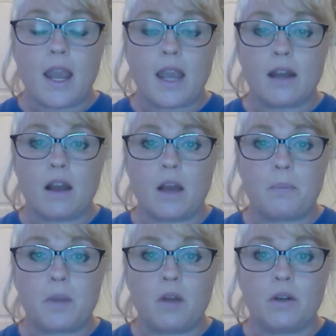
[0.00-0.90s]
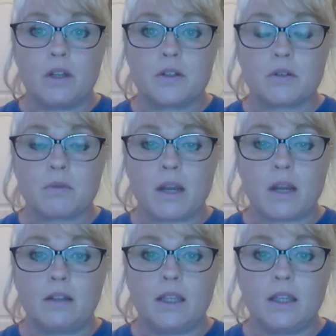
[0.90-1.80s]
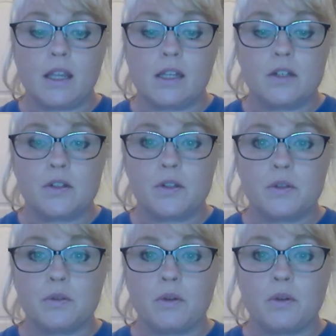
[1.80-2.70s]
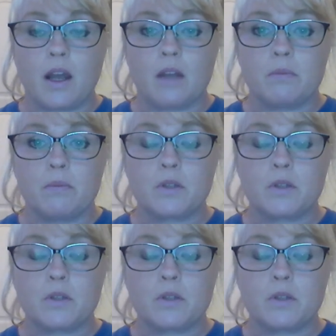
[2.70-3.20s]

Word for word: and upload it directly into um,